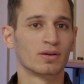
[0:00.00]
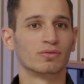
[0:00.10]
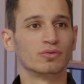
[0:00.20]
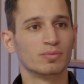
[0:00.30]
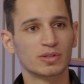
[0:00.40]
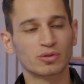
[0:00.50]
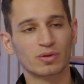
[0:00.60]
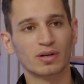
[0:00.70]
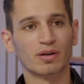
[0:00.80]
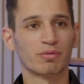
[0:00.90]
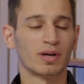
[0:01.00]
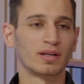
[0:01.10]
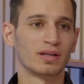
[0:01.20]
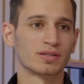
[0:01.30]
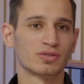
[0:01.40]
Rheumatoid
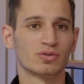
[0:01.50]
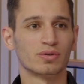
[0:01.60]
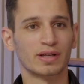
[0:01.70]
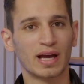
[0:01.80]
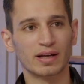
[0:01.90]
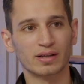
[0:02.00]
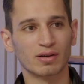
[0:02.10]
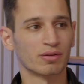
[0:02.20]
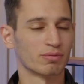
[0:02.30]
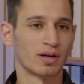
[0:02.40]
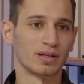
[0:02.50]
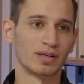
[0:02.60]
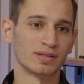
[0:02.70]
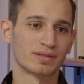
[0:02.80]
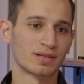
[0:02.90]
arthritis, psoriatic
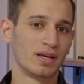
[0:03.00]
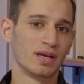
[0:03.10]
arthritis,